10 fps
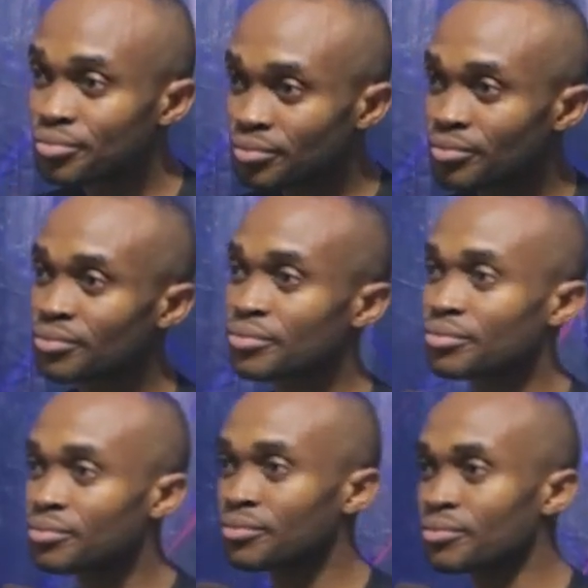
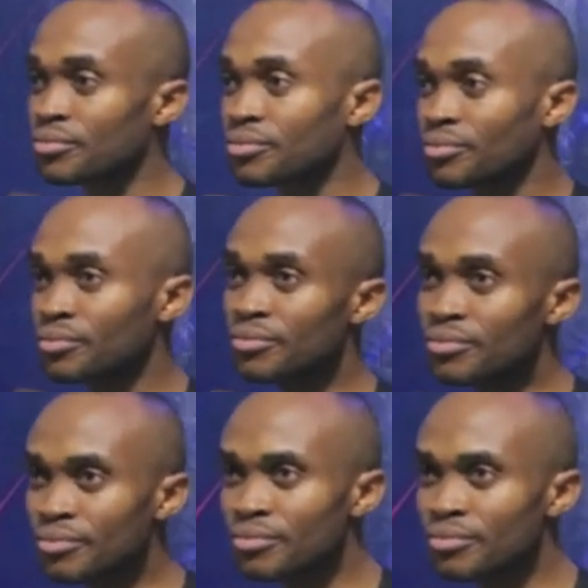(no one is talking)